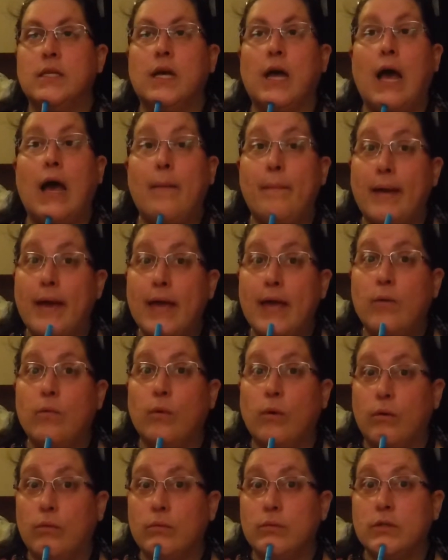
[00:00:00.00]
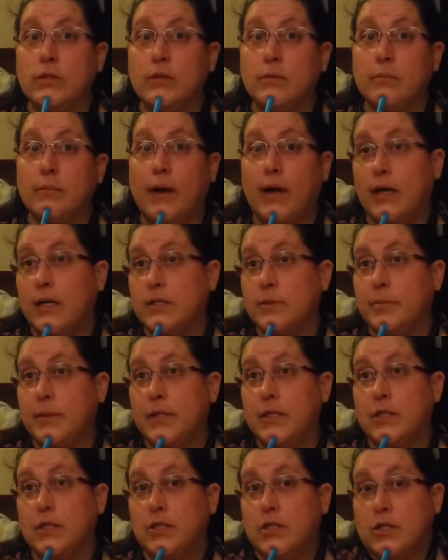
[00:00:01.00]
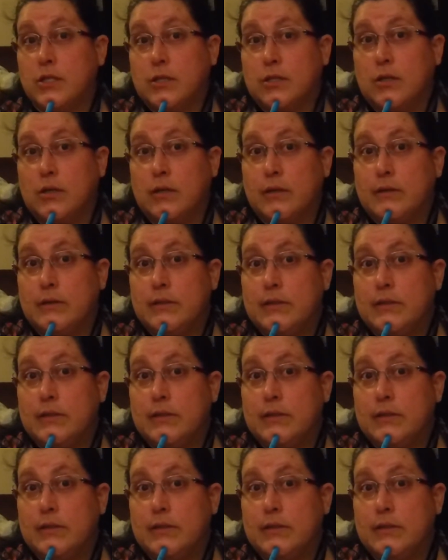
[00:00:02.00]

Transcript: I may want my husband to just cook